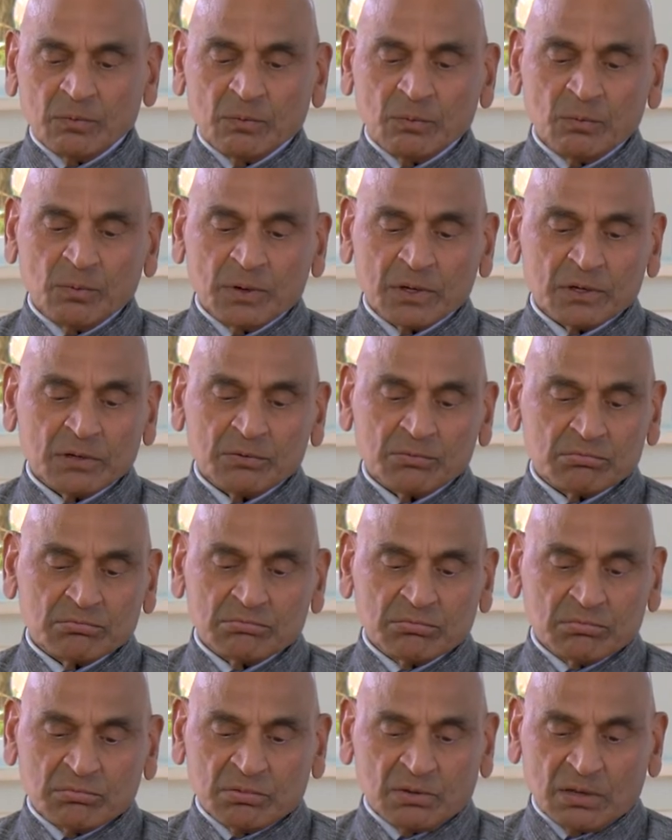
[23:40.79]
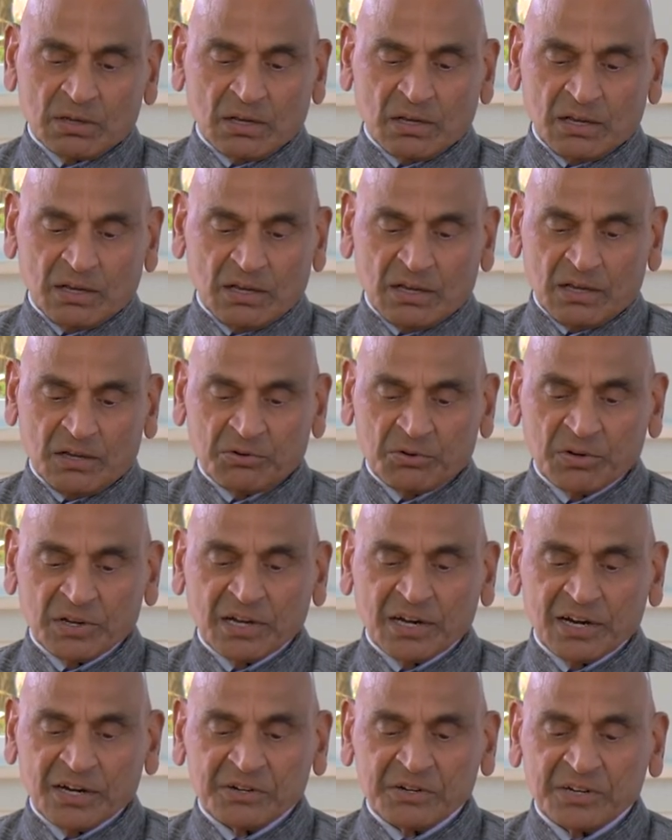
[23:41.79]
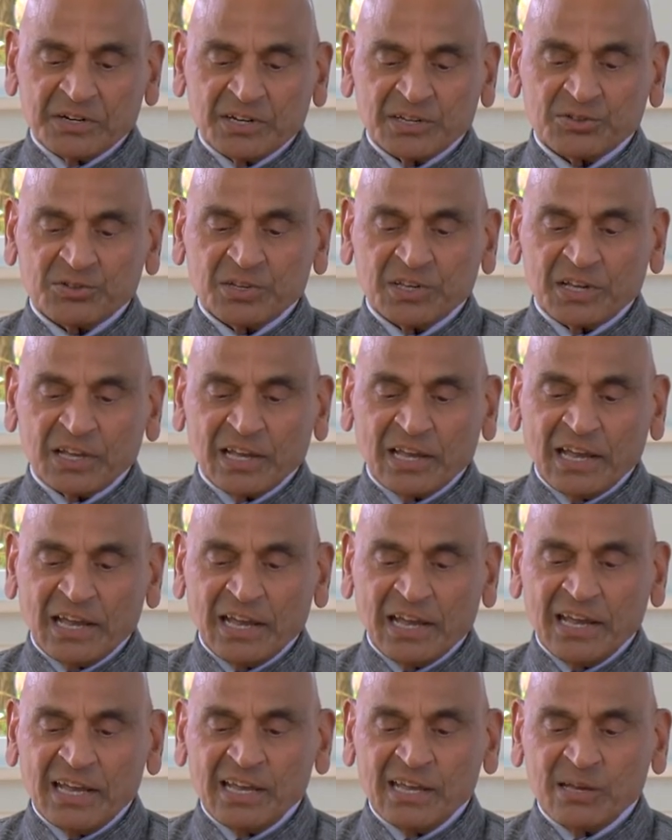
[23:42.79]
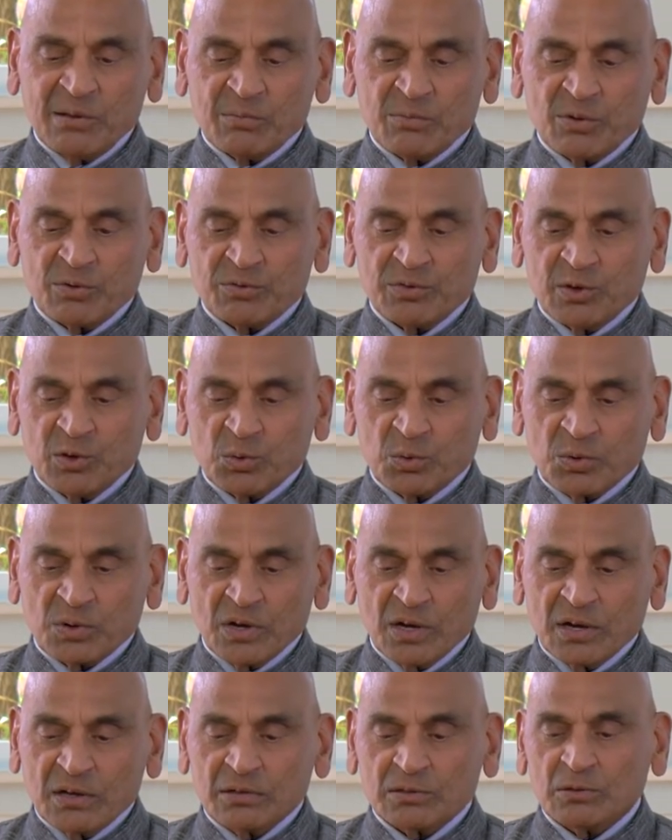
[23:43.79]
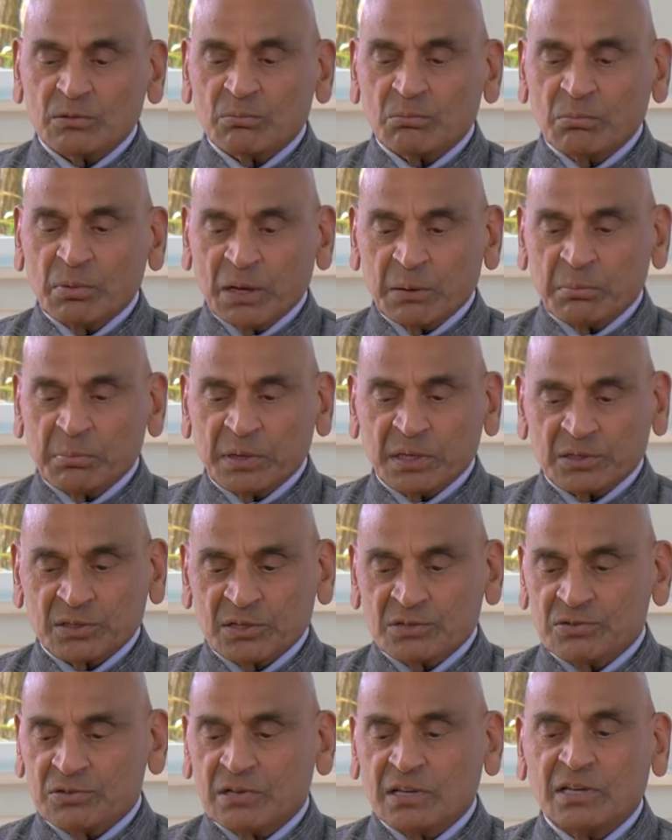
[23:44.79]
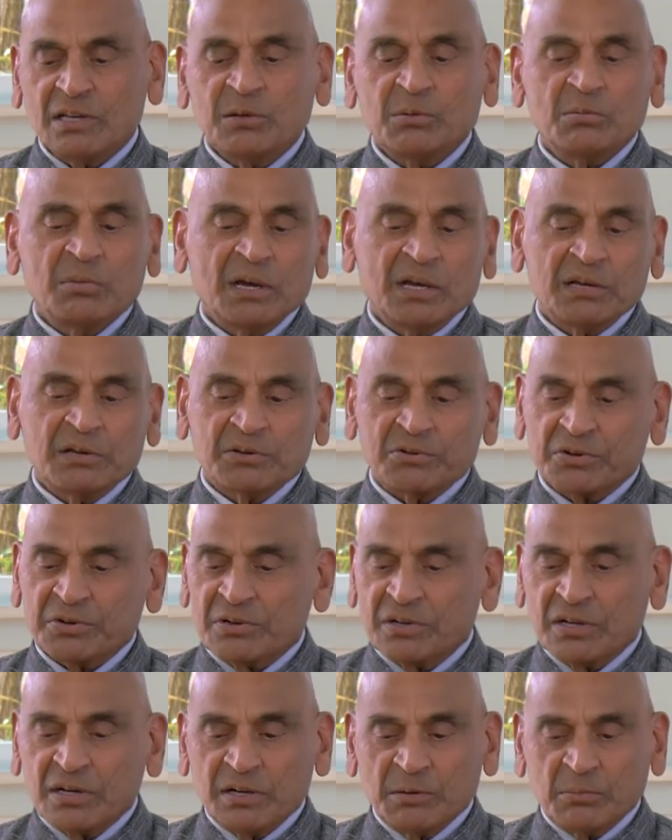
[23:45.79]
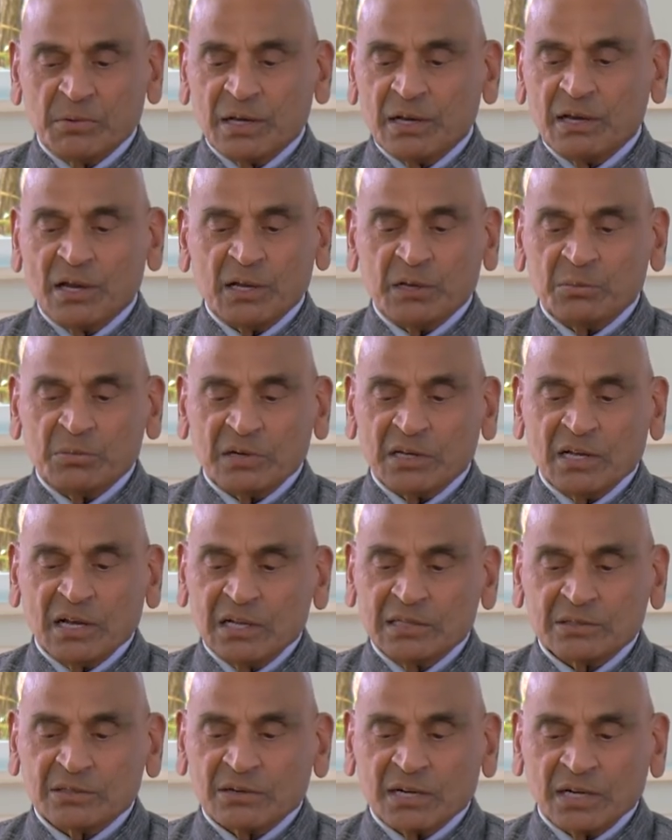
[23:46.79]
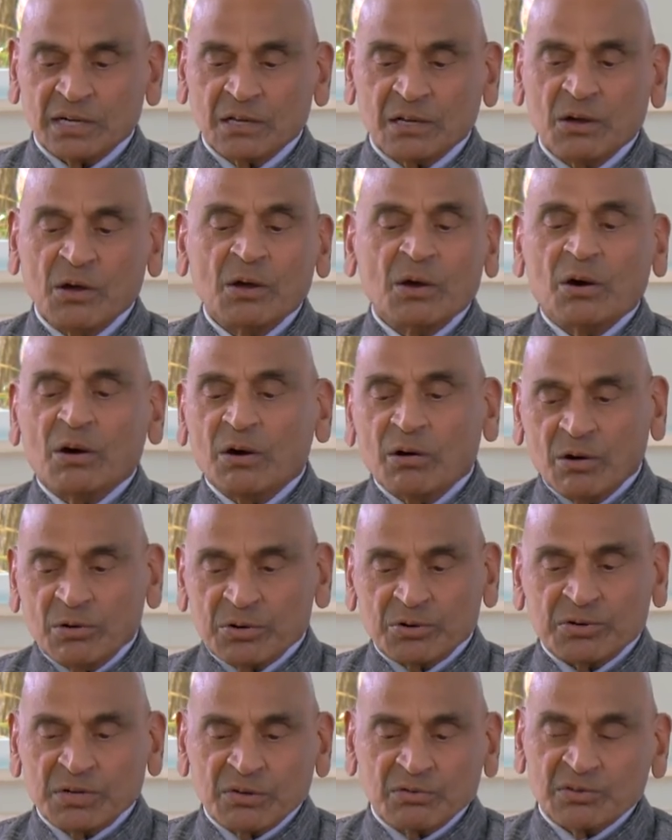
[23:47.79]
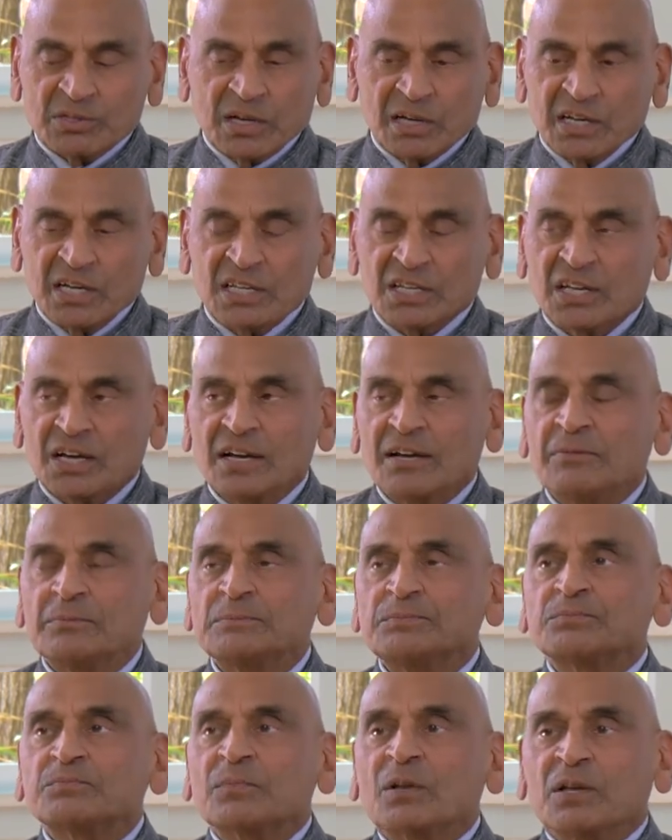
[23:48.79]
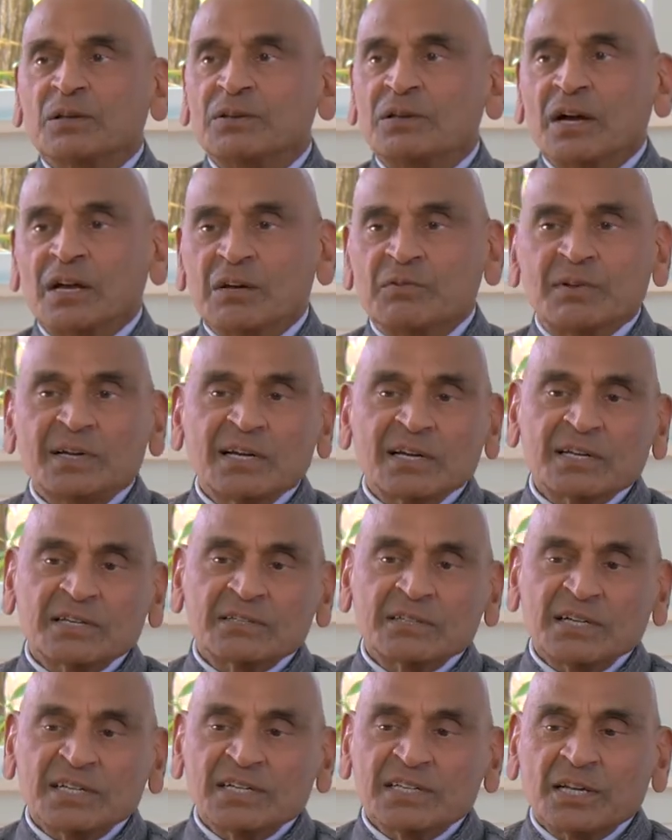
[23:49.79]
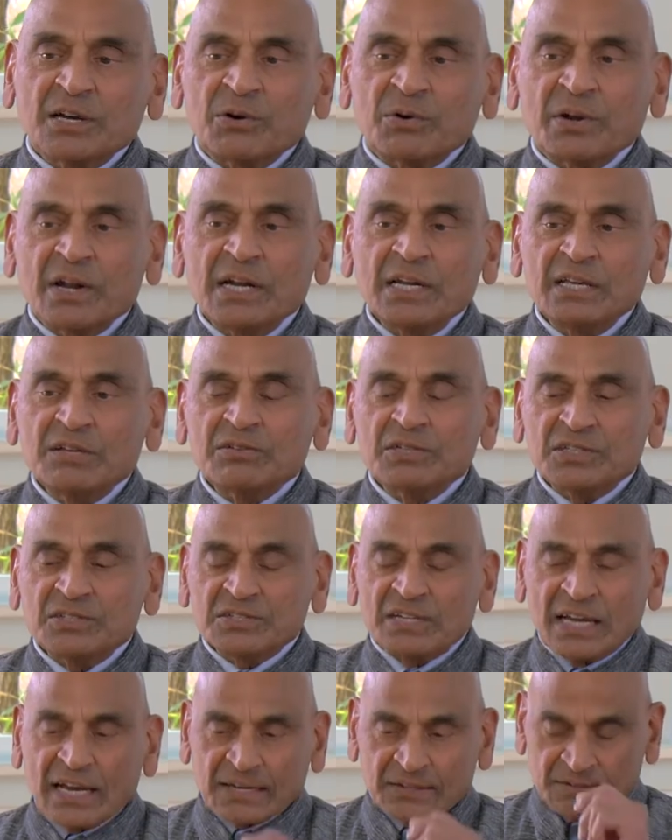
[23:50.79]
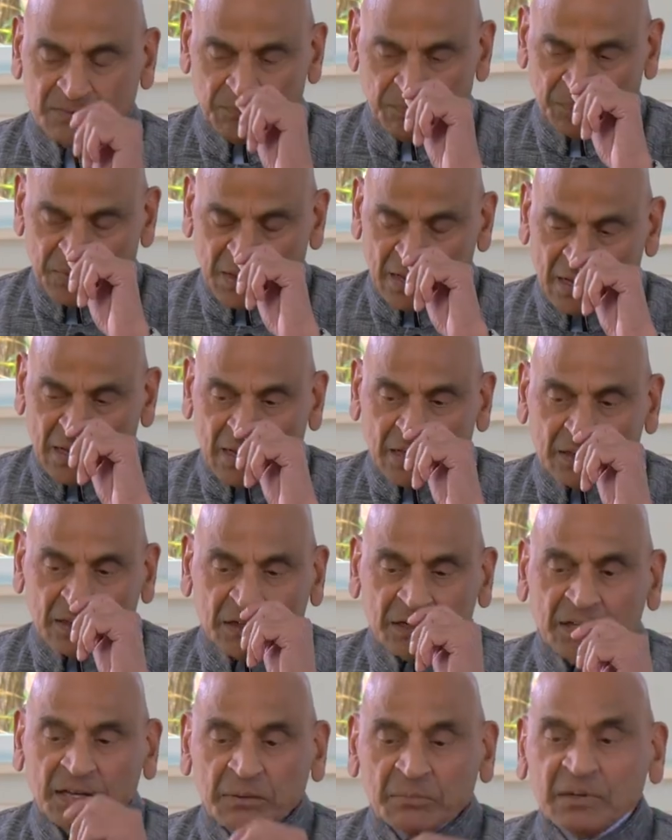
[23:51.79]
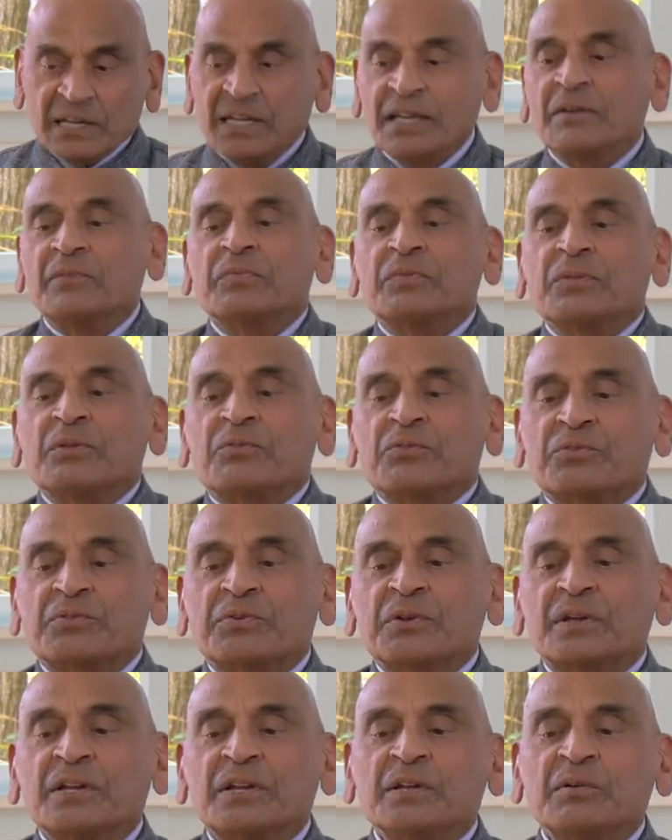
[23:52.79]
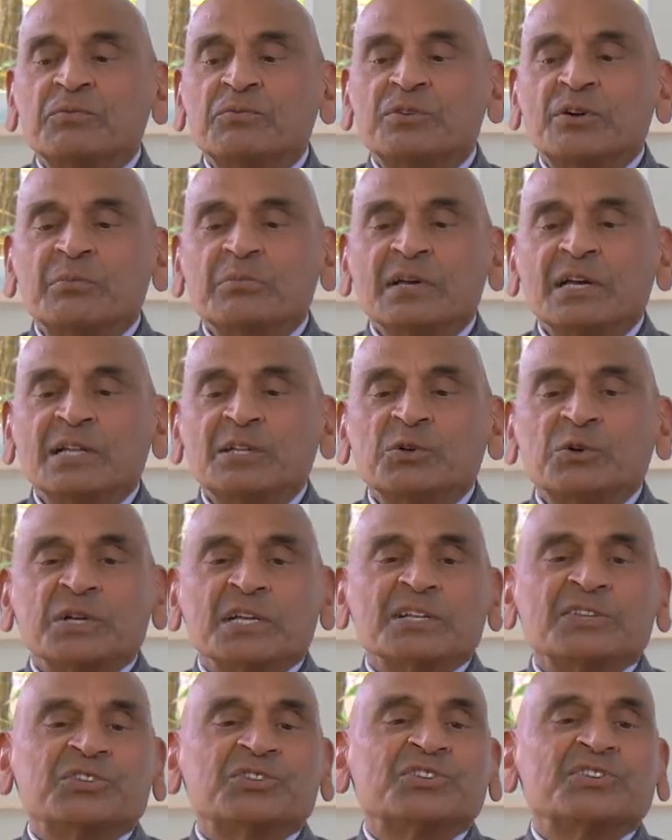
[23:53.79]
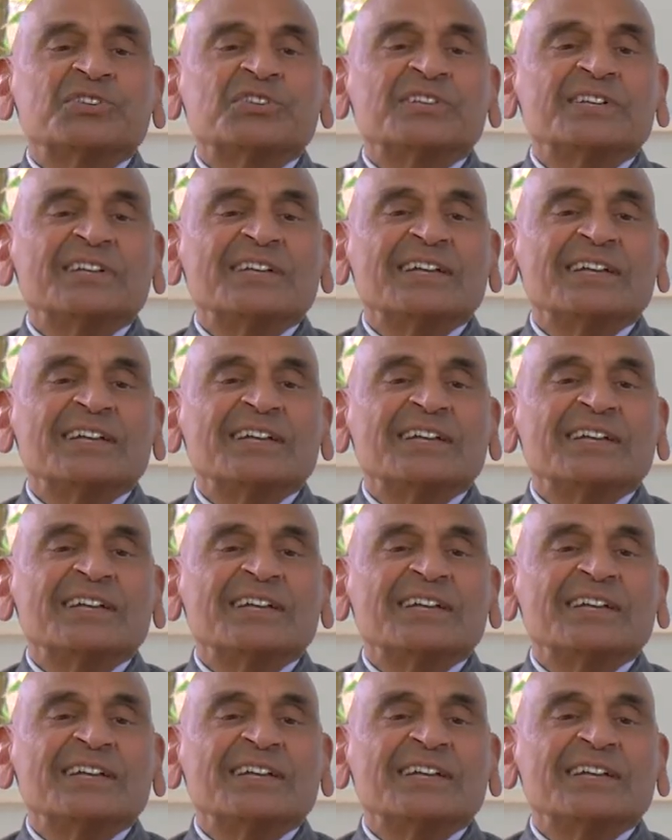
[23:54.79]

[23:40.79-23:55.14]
what is regarded as the aim of yoga by Patanjali, by Krishna, by anybody else writing, or Shiv Sanghita, Yagvalakya Sanghita, or any of these texts, namely, freedom from ignorance.